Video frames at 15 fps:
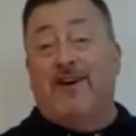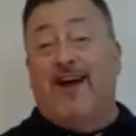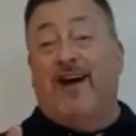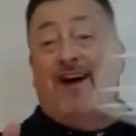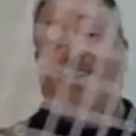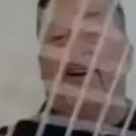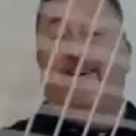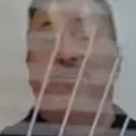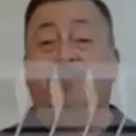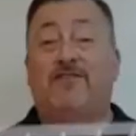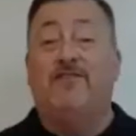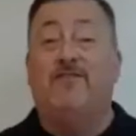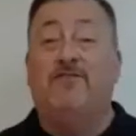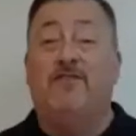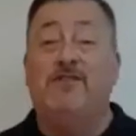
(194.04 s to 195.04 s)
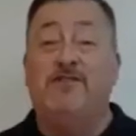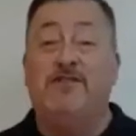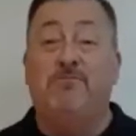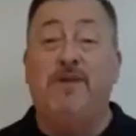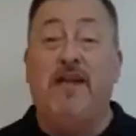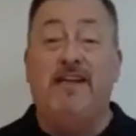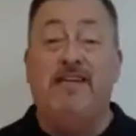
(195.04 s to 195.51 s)
guards for
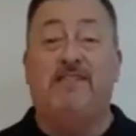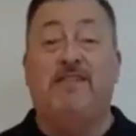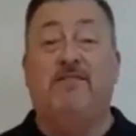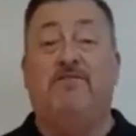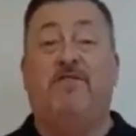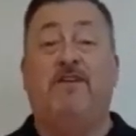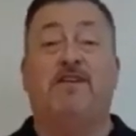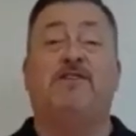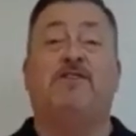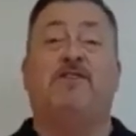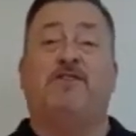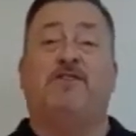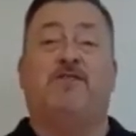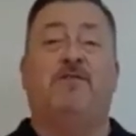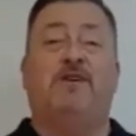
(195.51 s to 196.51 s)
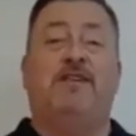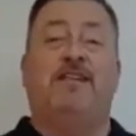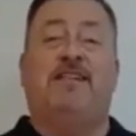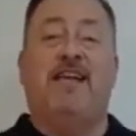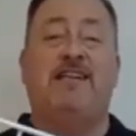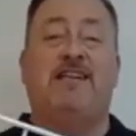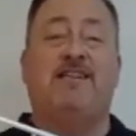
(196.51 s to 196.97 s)
gymnasium fixtures. So when the
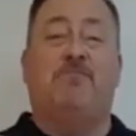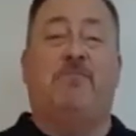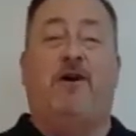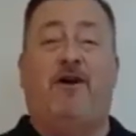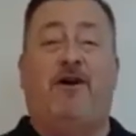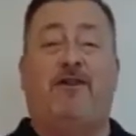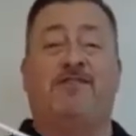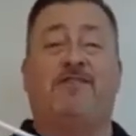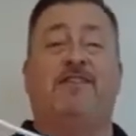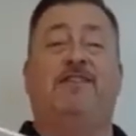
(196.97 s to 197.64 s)
tennis balls and